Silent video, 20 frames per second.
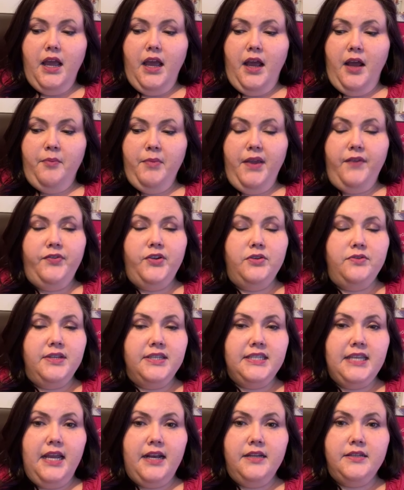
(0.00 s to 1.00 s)
If you
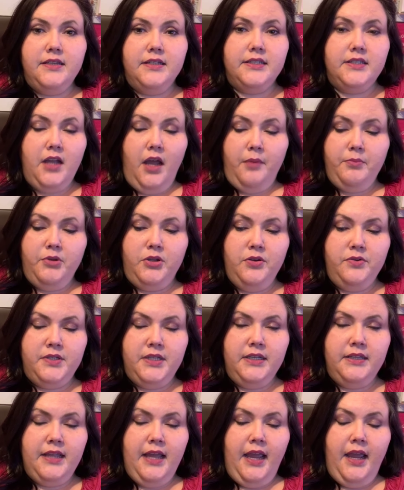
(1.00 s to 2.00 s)
decided to stop
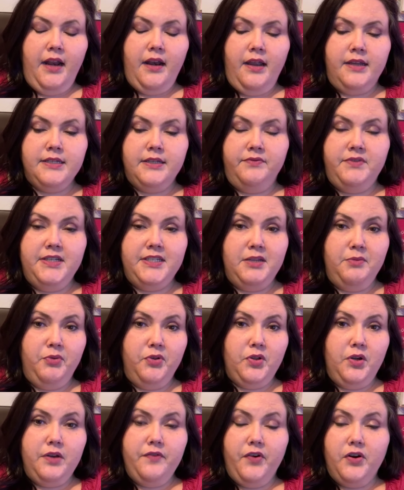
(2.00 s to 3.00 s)
using that as of December
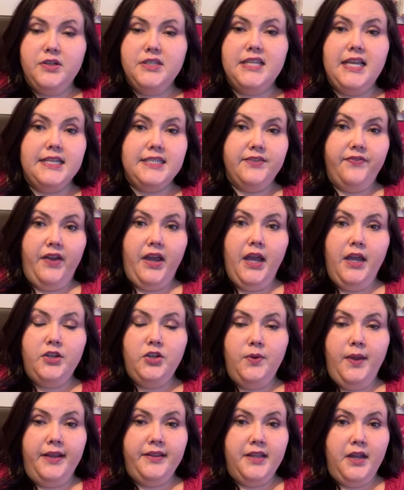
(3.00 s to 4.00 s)
31st, that's fine.
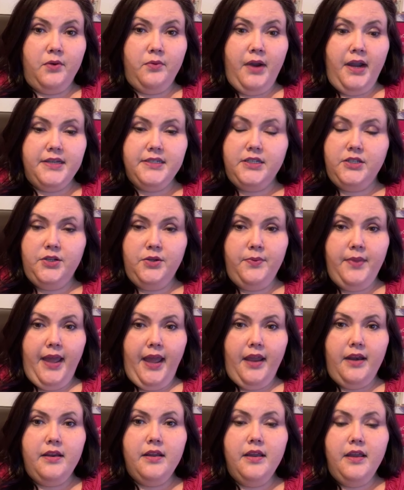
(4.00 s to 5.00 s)
You had that right to do
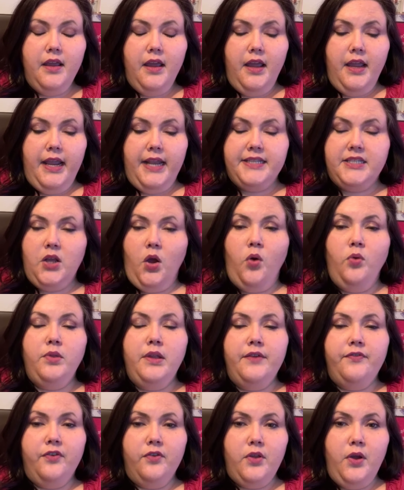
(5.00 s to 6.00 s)
that. It's
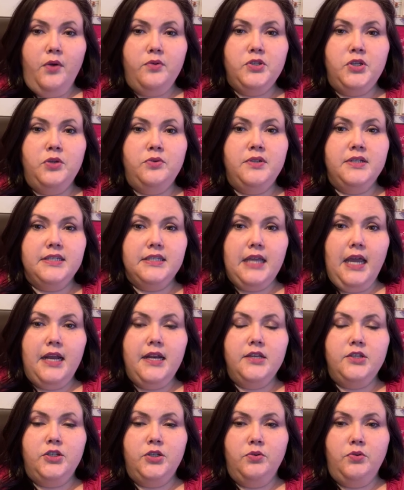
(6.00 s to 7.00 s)
only for those who
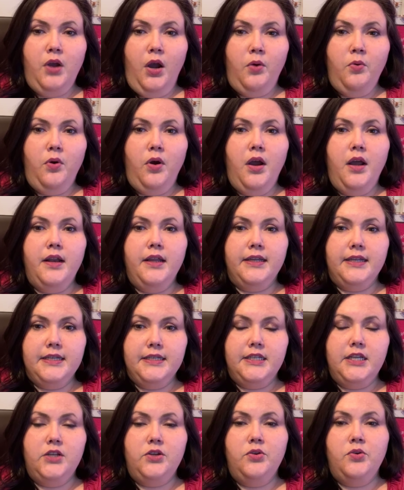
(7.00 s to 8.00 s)
decided to go on and
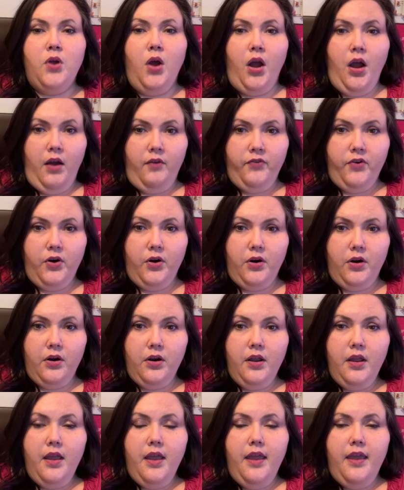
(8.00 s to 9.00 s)
continue to offer
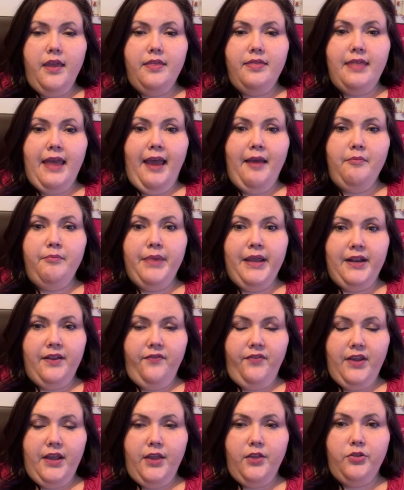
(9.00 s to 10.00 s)
that
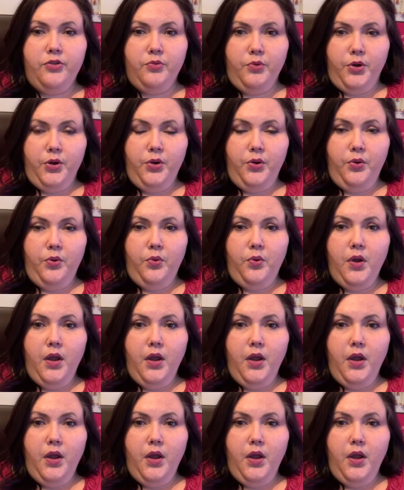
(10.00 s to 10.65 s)
benefit through